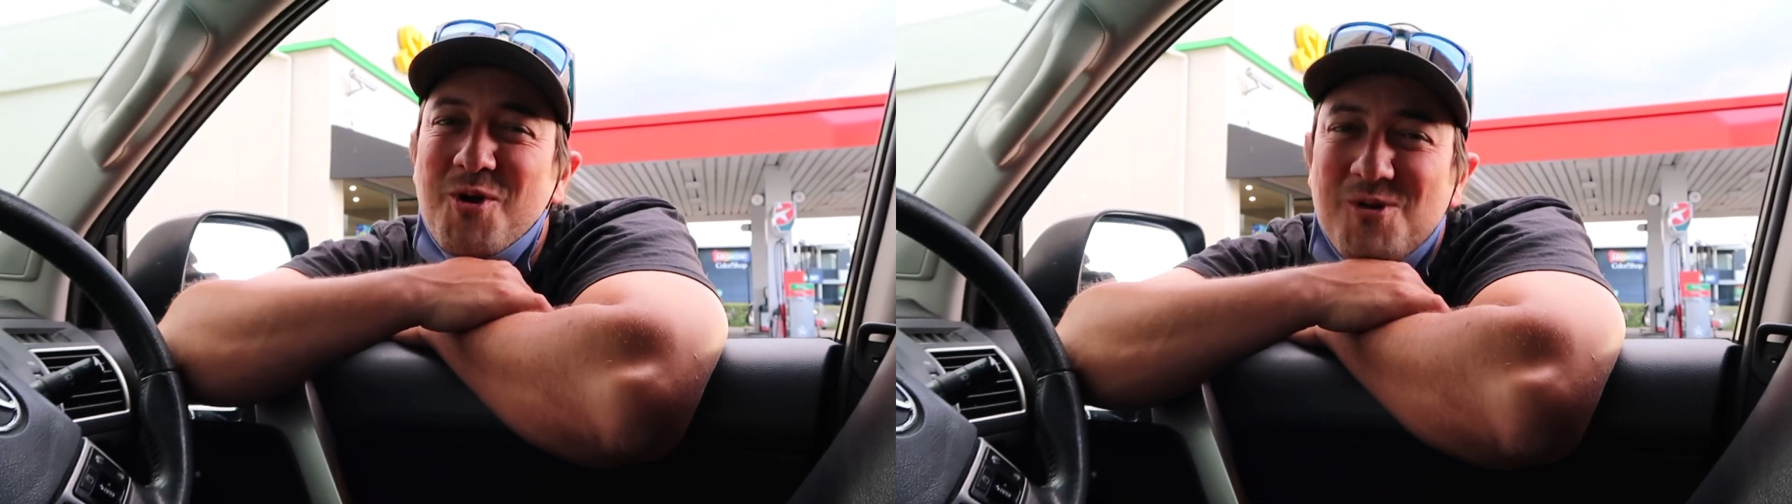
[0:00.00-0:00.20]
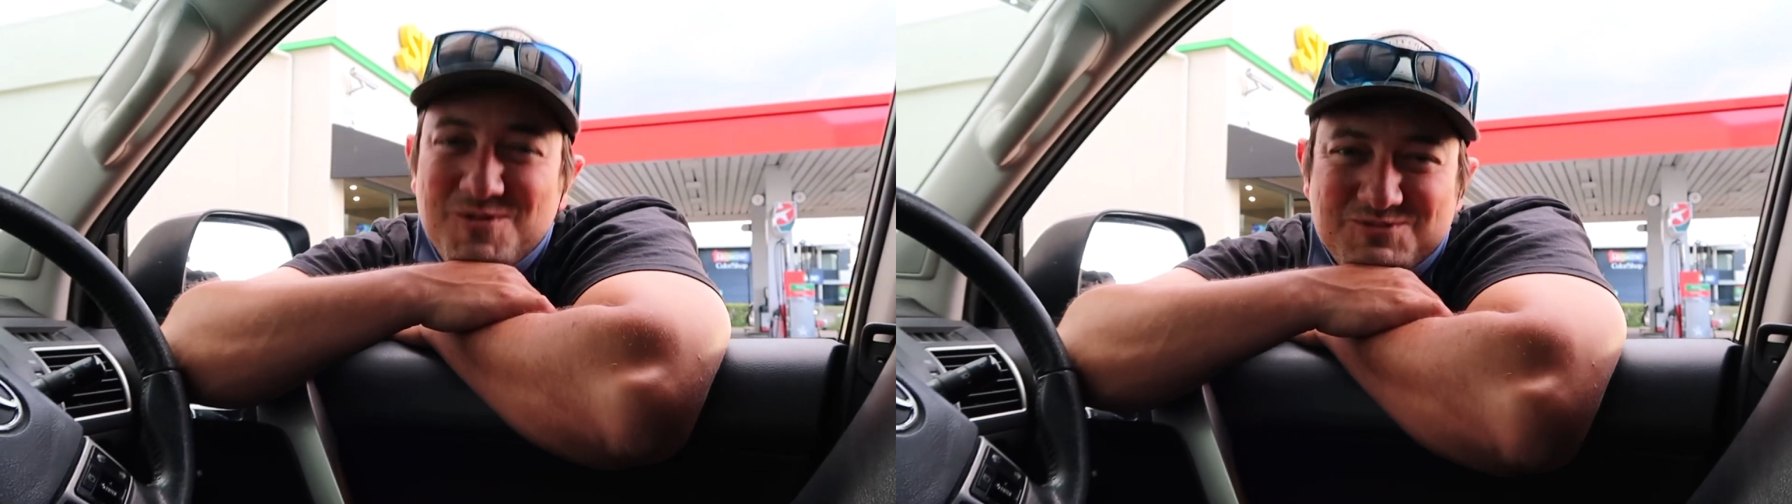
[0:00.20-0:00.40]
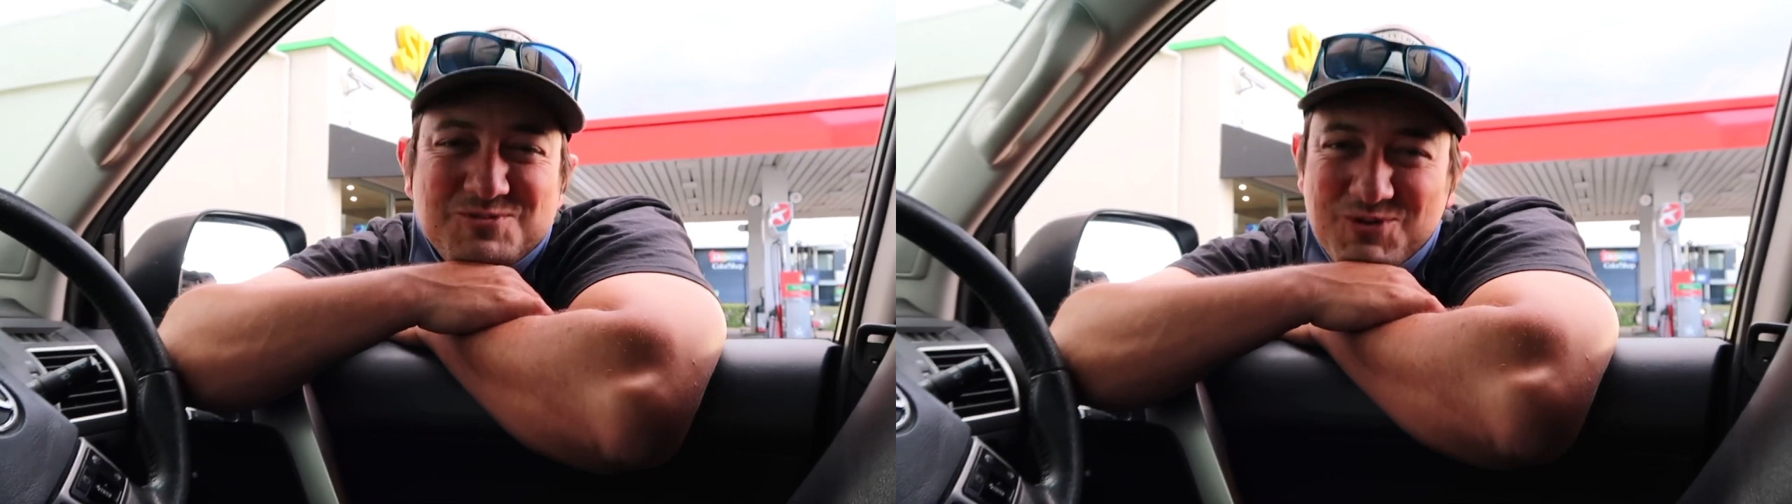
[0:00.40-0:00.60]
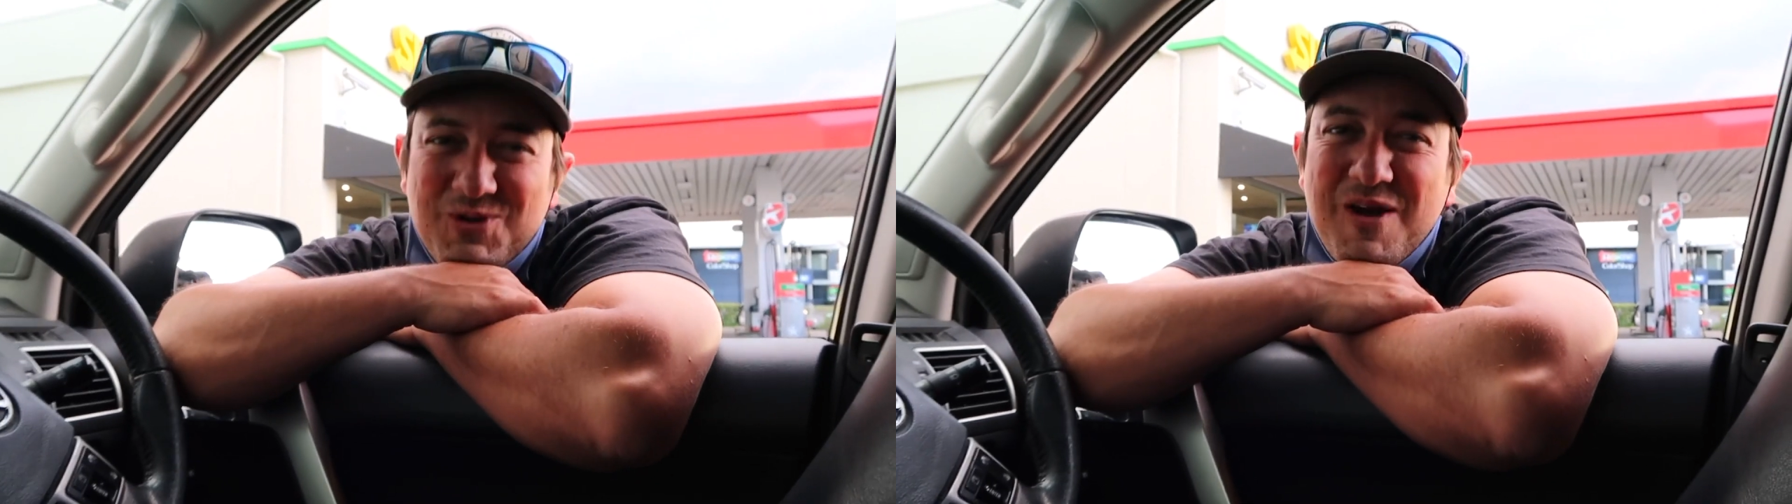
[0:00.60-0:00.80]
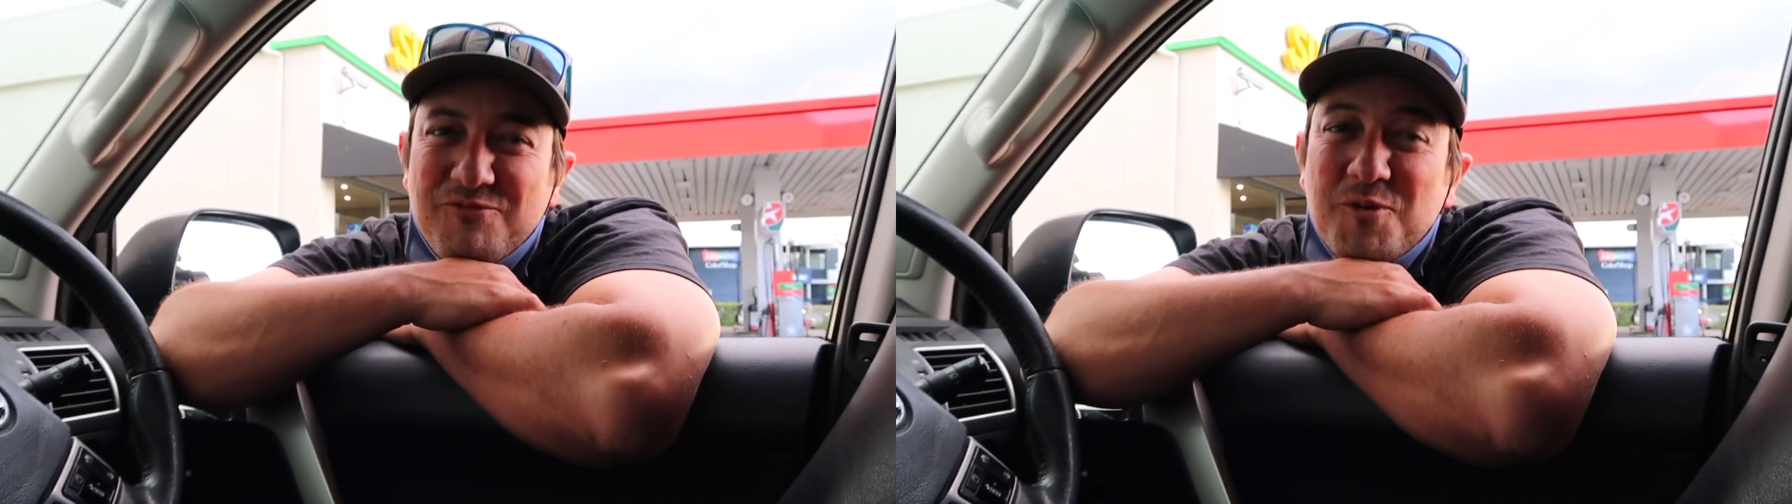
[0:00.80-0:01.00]
bro.
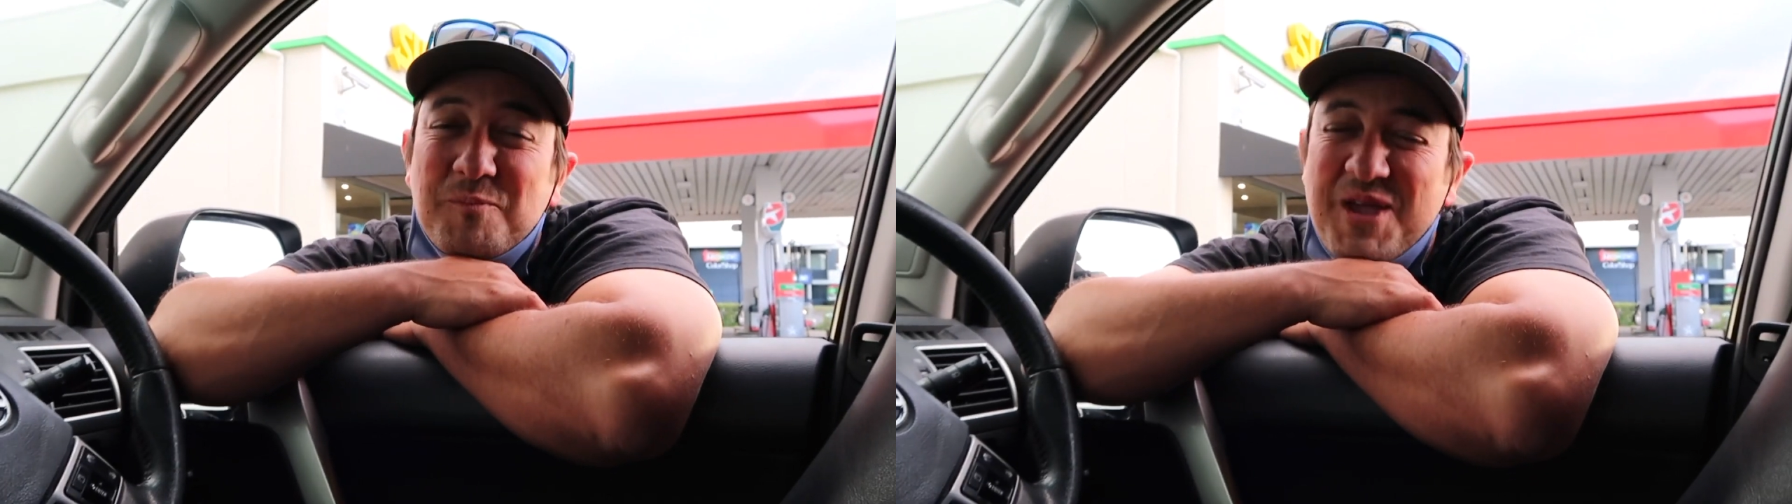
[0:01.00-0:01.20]
God. we out for a